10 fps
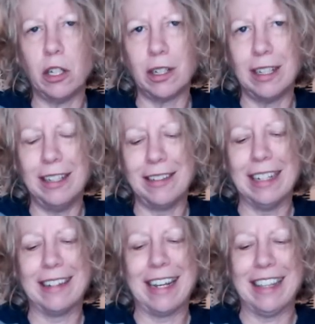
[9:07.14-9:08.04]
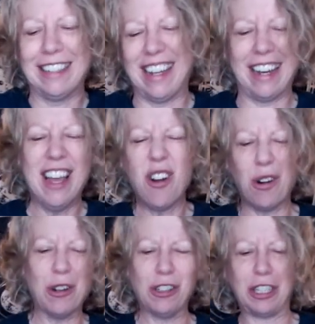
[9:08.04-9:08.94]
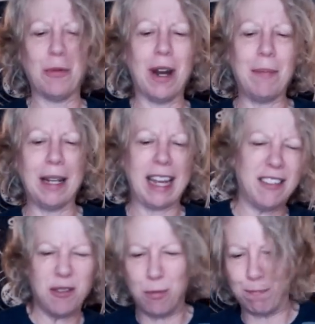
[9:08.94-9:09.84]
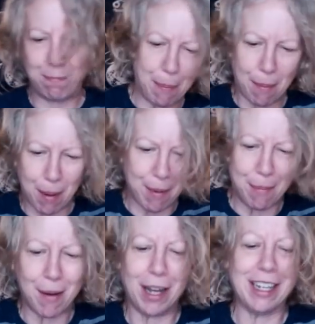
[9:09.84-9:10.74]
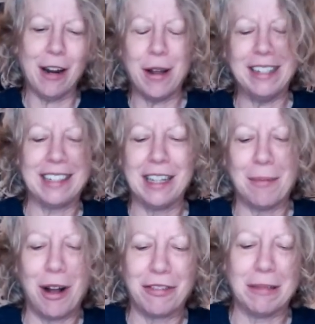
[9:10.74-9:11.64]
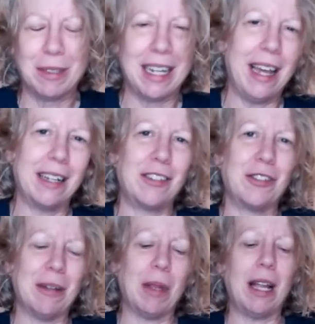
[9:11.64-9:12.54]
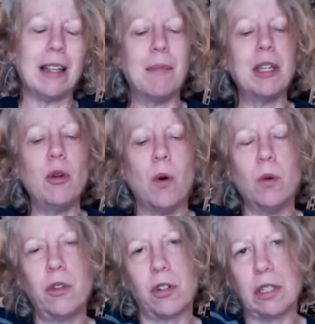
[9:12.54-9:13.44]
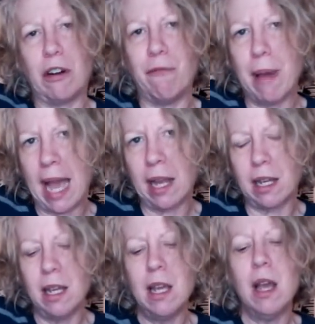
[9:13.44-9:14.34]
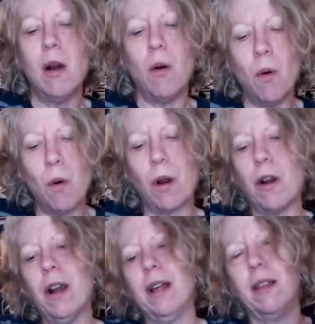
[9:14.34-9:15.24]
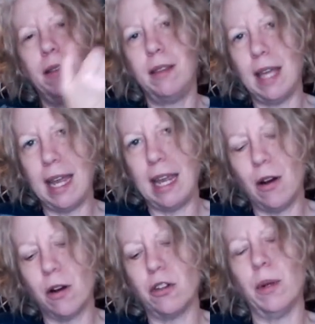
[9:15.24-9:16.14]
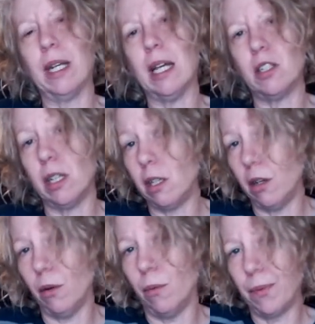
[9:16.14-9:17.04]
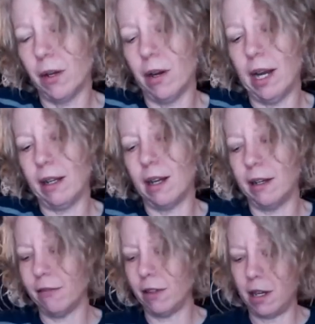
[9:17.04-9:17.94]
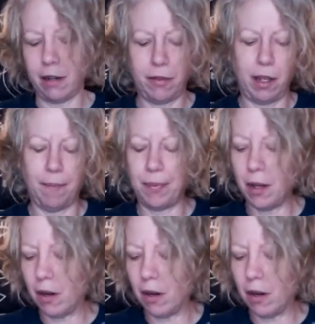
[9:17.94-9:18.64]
is, it's like this like urge to want to be like, oh, bah, bah, bah, bah, bah, and send them off some text or something like that, but you hold yourself back, or they are doing that to you, all right, kind of thing. All